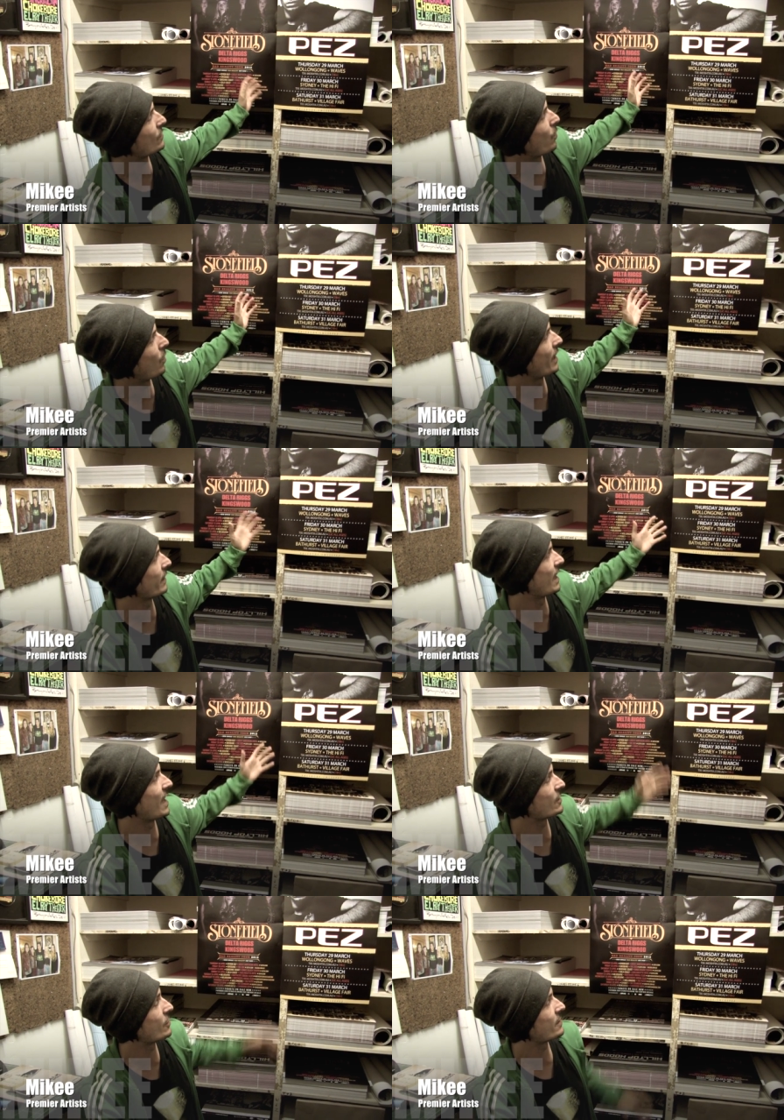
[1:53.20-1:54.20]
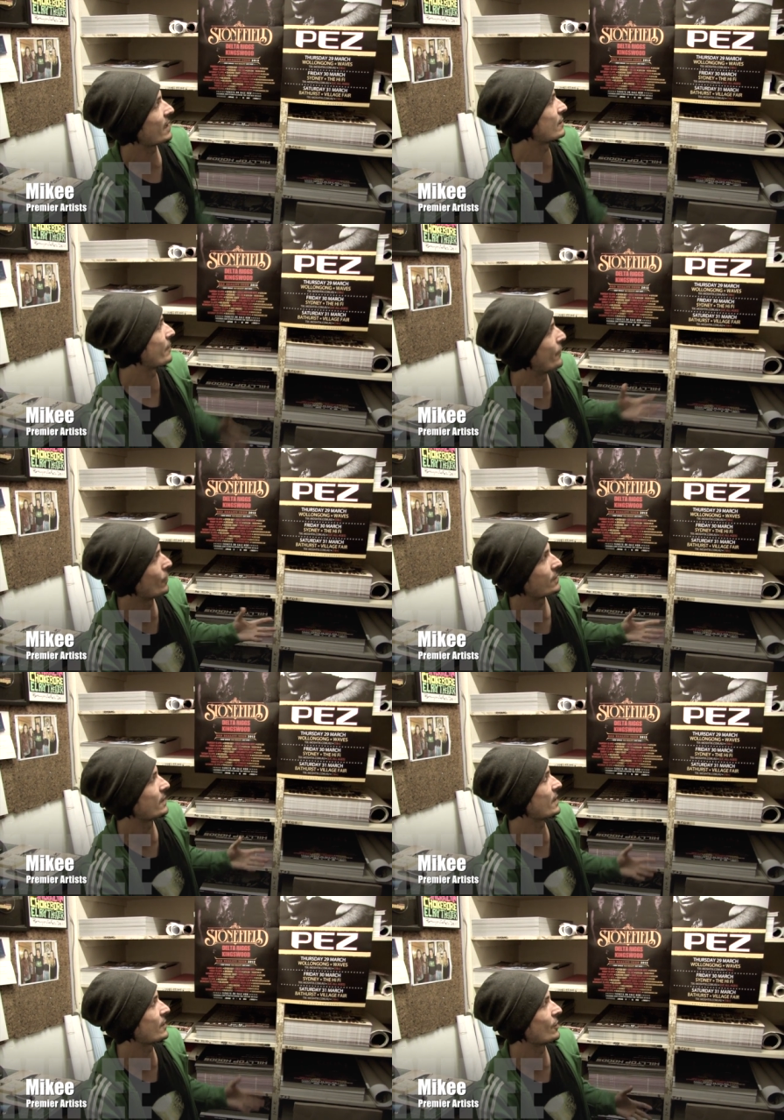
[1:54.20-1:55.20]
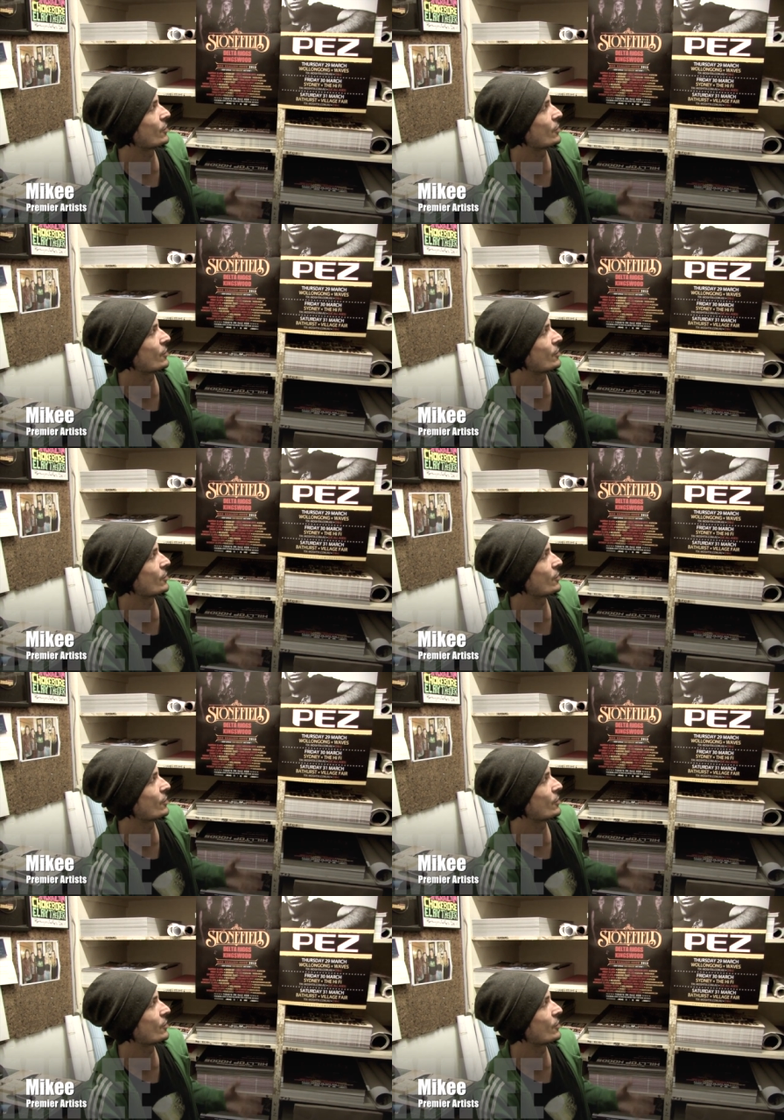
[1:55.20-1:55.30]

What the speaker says: is quite large, because that's the first thing that's going